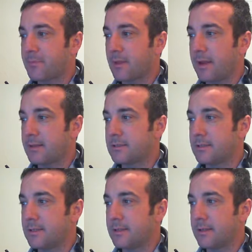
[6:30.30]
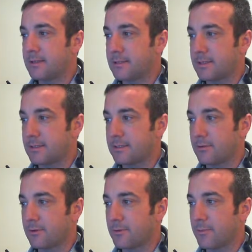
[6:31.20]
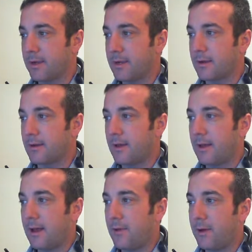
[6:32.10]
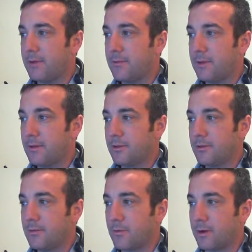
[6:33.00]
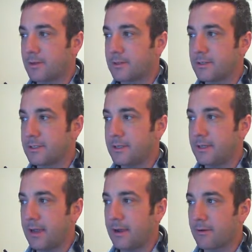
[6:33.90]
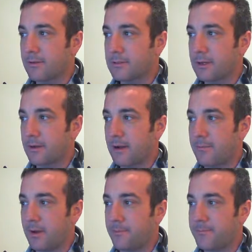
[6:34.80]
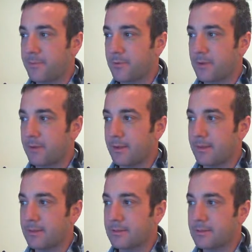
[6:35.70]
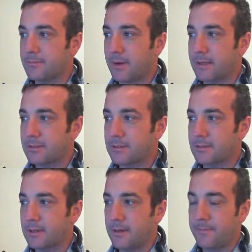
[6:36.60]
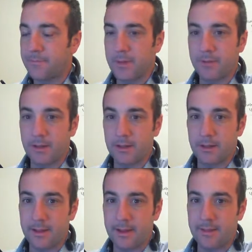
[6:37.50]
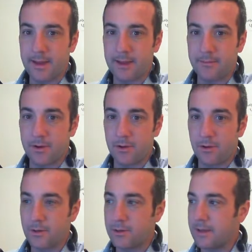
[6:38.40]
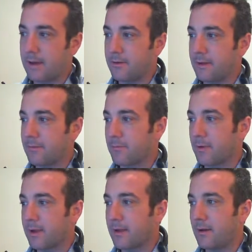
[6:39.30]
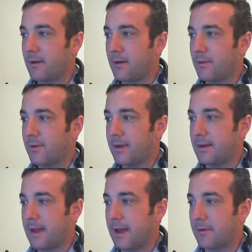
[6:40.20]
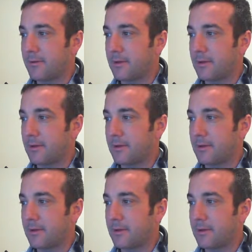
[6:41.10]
I can see that that's this little group right here. I want to include more. So you see the arrows that crop up when I make these boxes? I'm going to click on that, I'm going to hold down, and I'm going to bring it all the way down